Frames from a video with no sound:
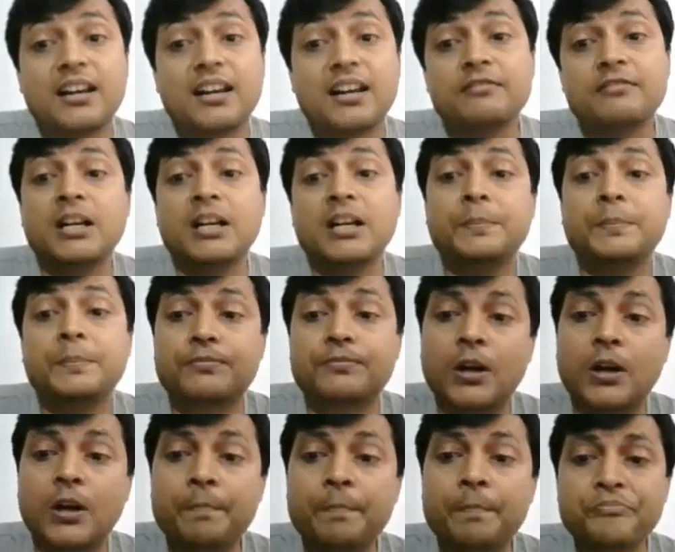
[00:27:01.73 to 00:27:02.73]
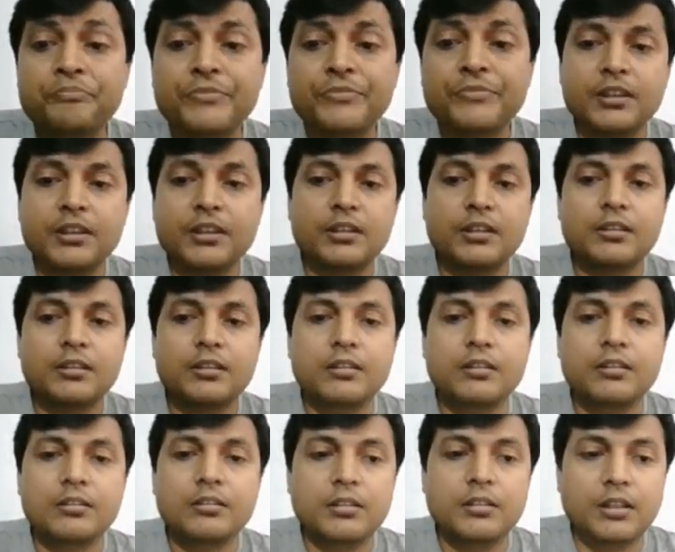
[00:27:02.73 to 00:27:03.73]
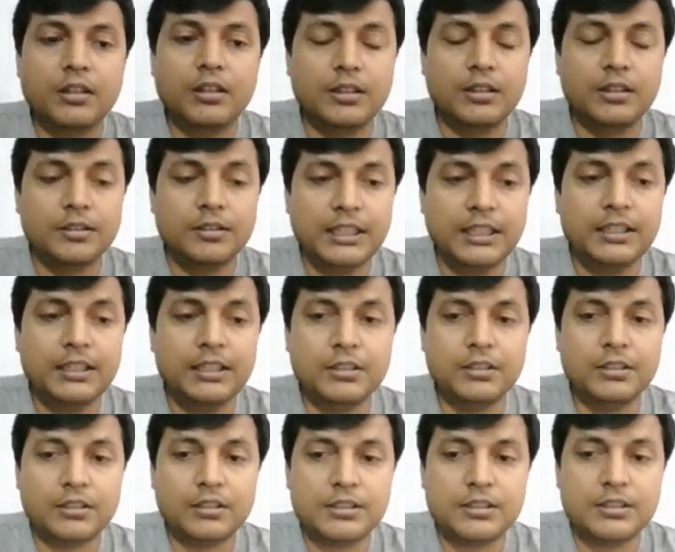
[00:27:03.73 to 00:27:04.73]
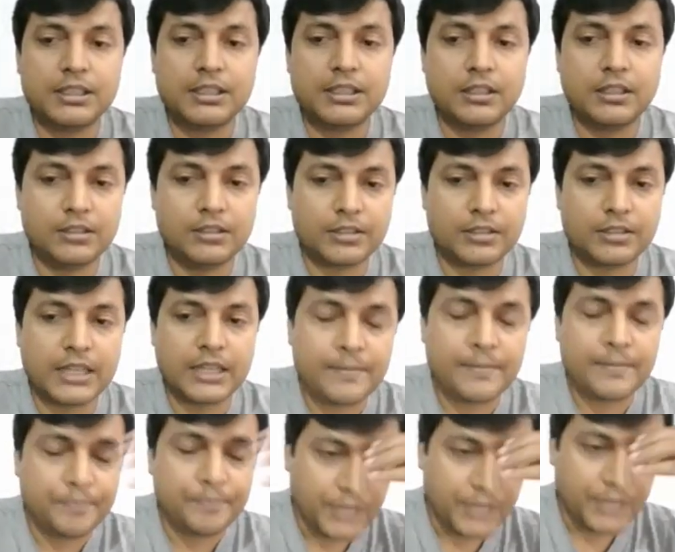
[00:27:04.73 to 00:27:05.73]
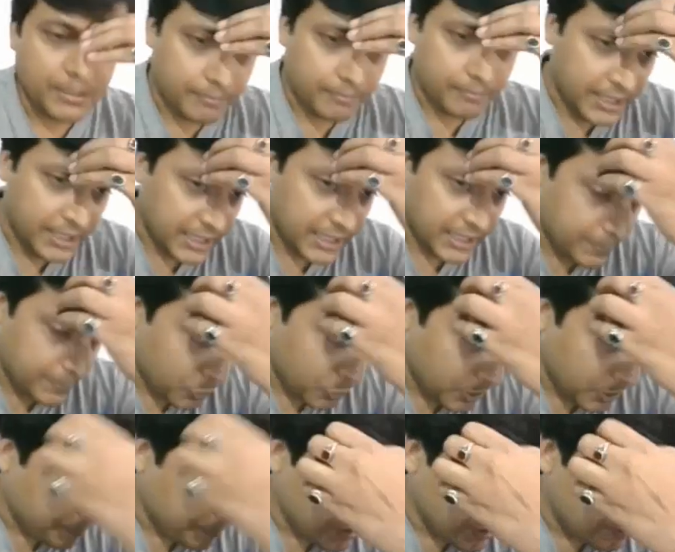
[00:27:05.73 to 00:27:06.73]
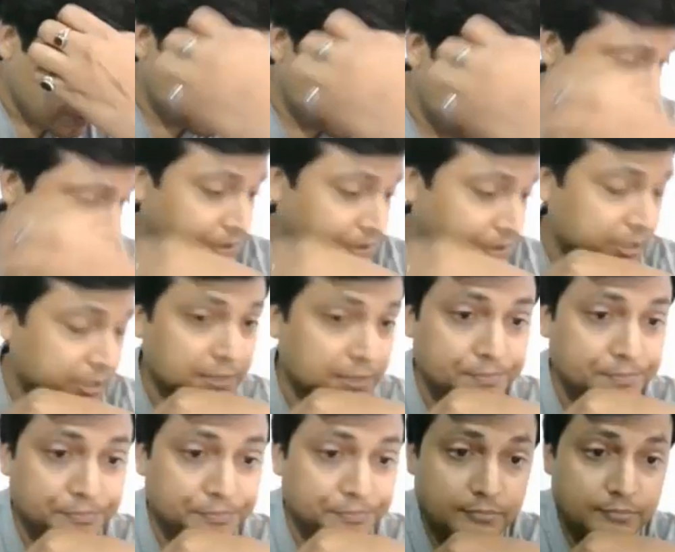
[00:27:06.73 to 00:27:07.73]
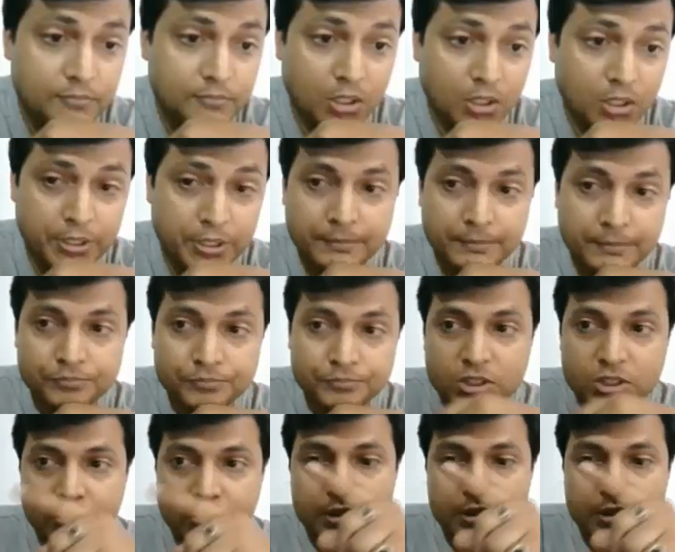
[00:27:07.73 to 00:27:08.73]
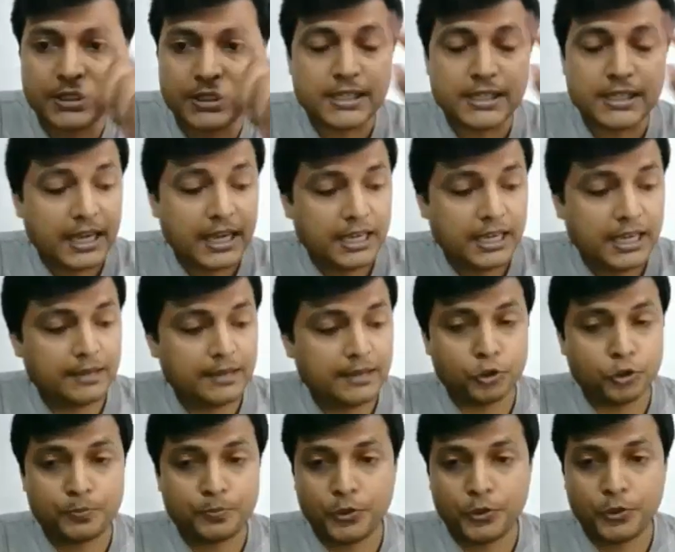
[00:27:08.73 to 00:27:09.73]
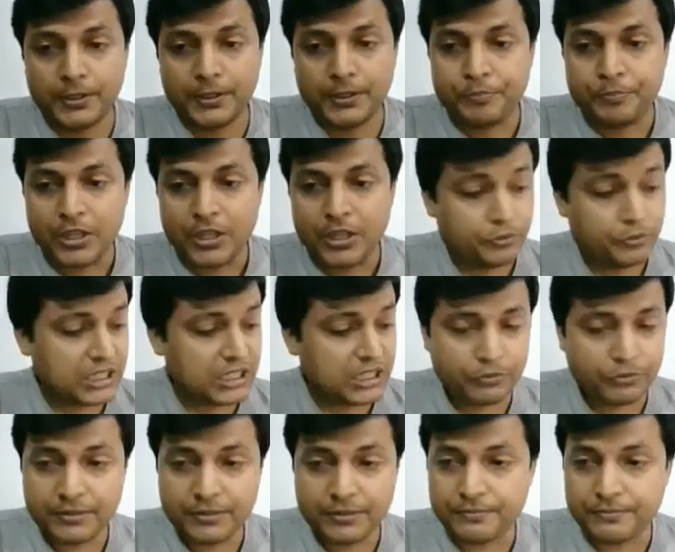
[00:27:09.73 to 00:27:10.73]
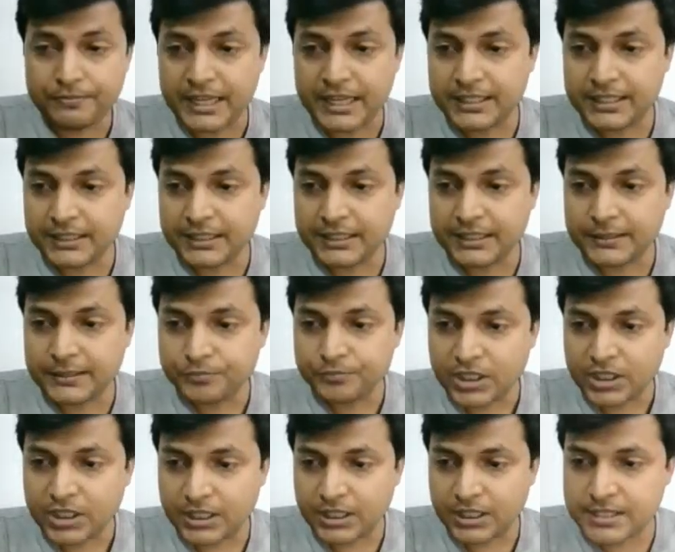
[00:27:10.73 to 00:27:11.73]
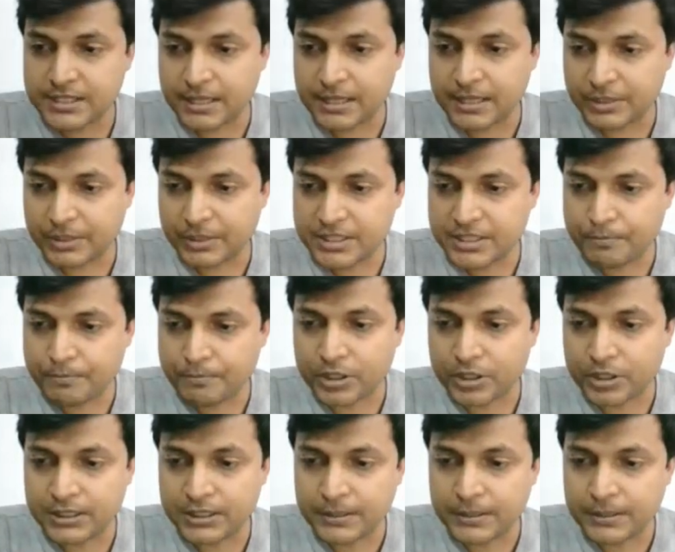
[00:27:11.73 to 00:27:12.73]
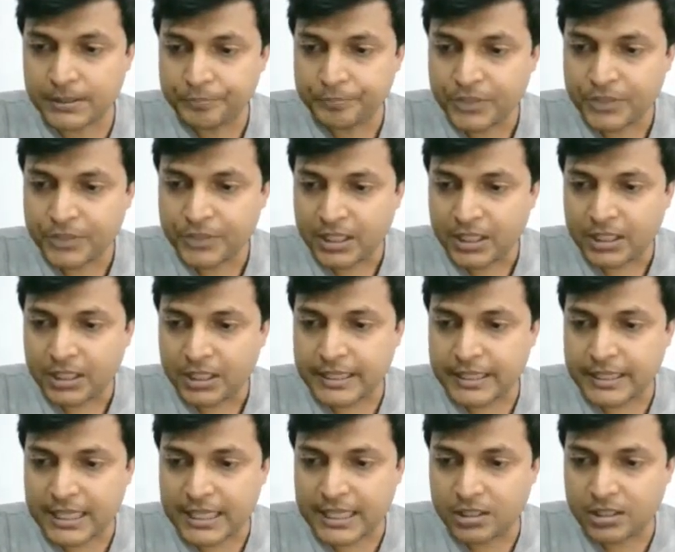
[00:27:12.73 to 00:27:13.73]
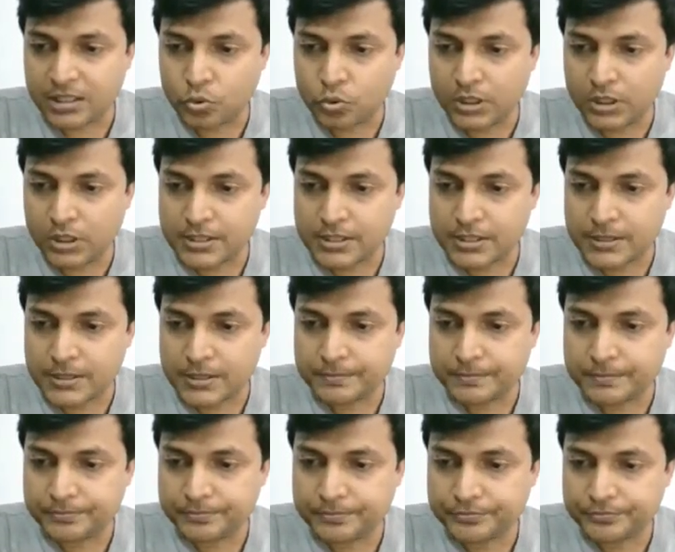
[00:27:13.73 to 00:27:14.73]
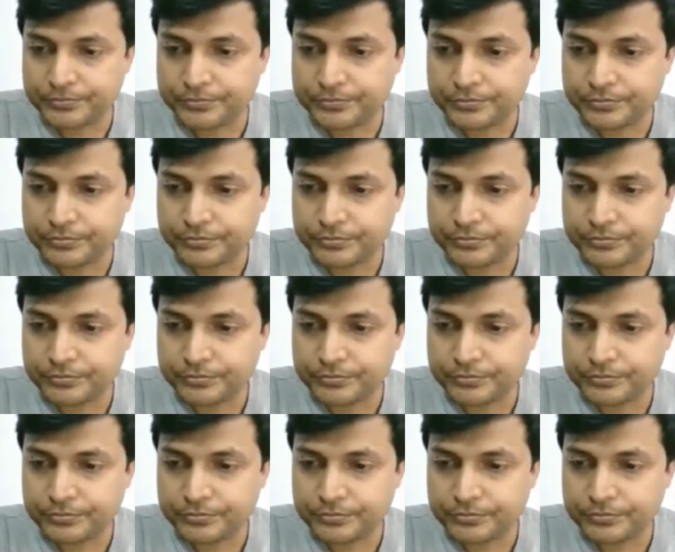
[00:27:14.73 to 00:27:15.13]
sac develops from any other cell other than megaspore mother cell. Okay, so this is apospory. Where do we find it? Example is important. Ranunculus.